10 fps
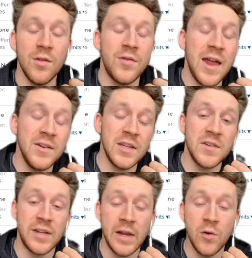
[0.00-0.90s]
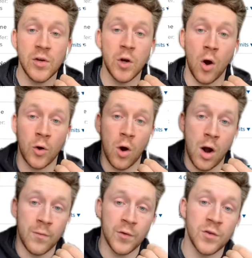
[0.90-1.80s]
then continued to garner
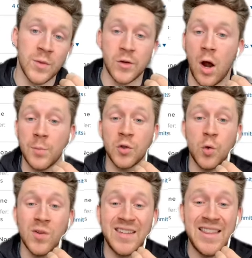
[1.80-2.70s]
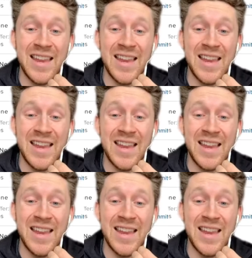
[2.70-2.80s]
offers from the top schools in the